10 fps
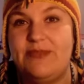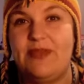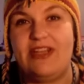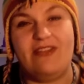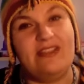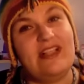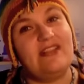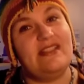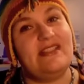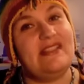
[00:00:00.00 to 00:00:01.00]
But you know, it's
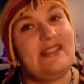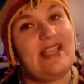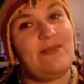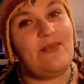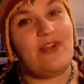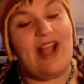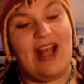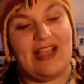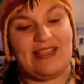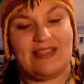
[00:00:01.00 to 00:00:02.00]
it's the same for
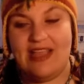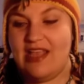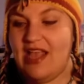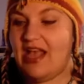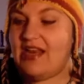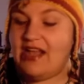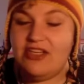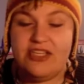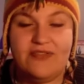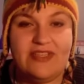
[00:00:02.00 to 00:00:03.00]
guys, and not
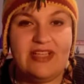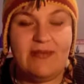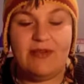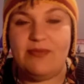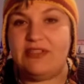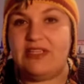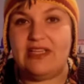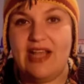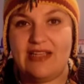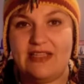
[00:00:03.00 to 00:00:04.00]
just for stamina building in
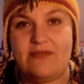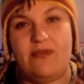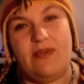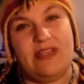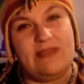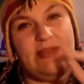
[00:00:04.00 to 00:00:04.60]
lots of different ways.